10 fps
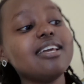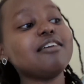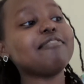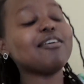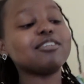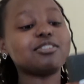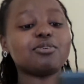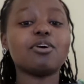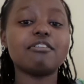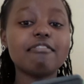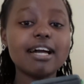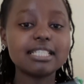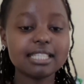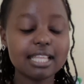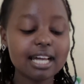If I was to
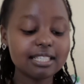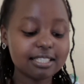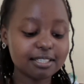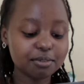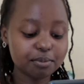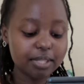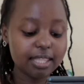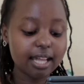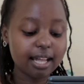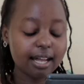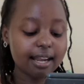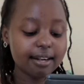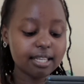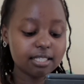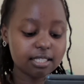convert that with the
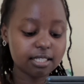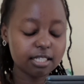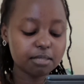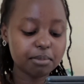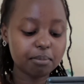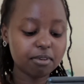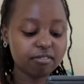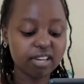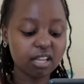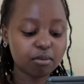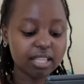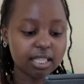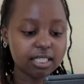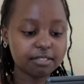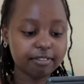current rate, maybe of like
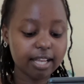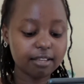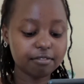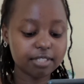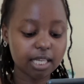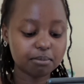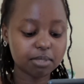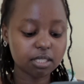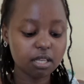135 times